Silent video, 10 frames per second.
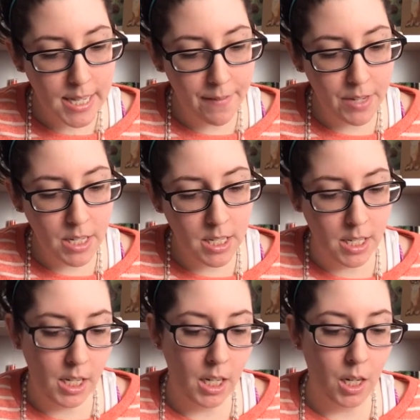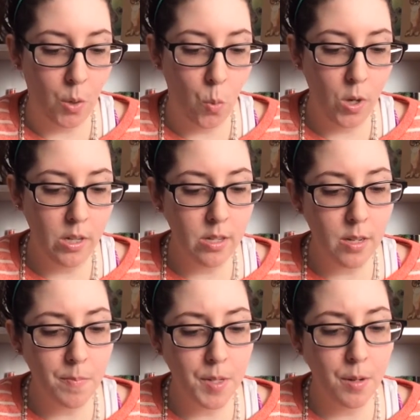17, one
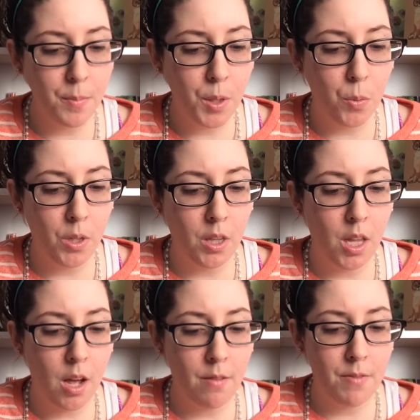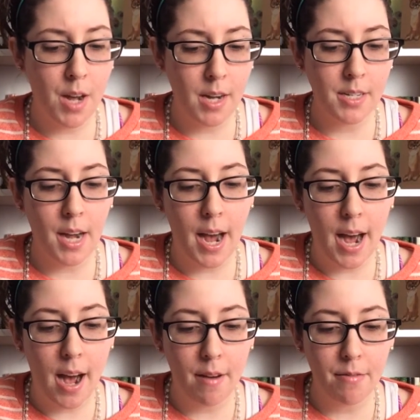symptom you would love not to
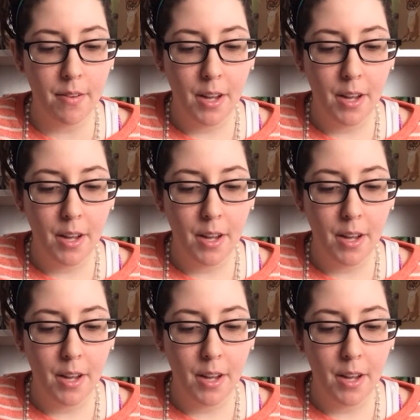have.